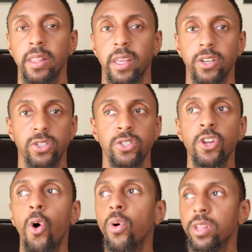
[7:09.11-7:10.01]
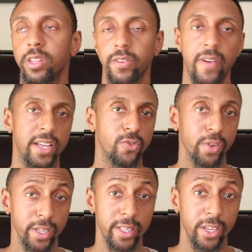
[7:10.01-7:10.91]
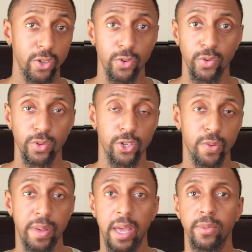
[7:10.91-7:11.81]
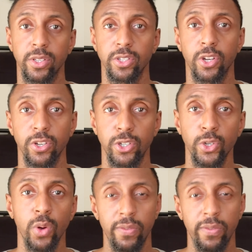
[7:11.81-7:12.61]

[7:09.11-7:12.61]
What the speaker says: There's no other device really that you should be able to turn to.